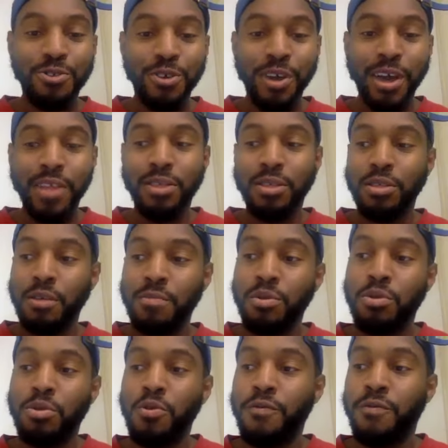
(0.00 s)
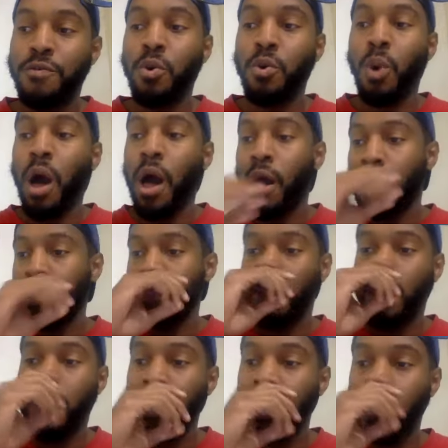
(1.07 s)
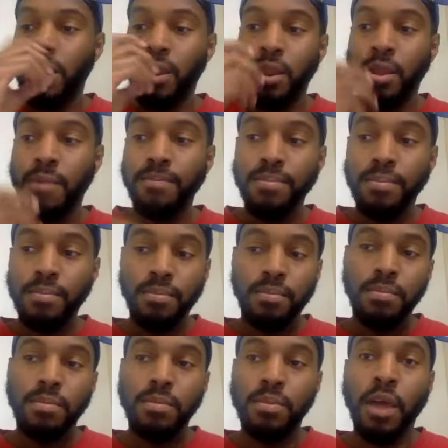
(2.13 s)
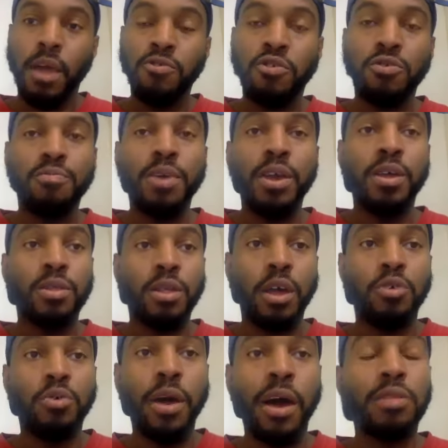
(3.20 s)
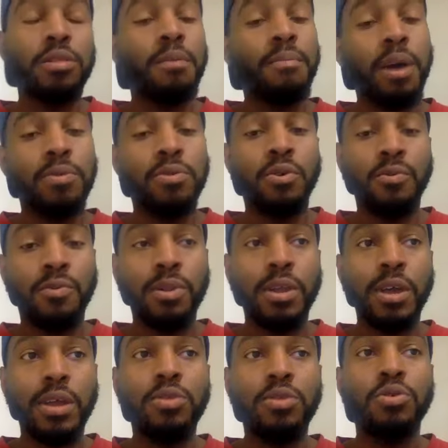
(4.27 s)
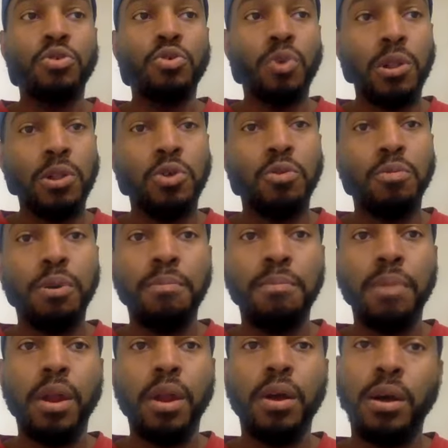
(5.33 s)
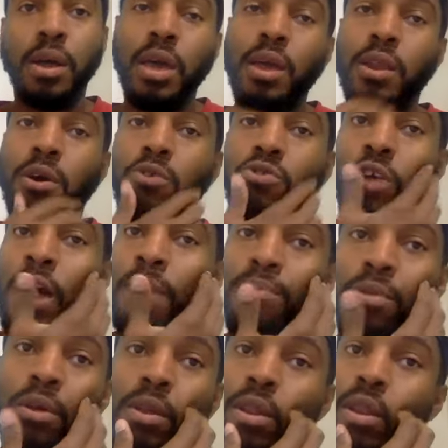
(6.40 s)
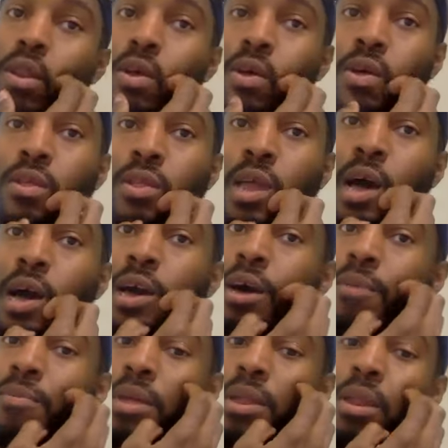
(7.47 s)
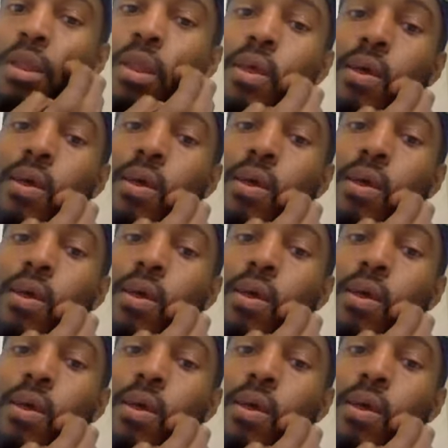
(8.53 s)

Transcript: you got the substitute for a while, and that just means like you got somebody that's going to relate to you a little bit better. Again, Chaplin is not coming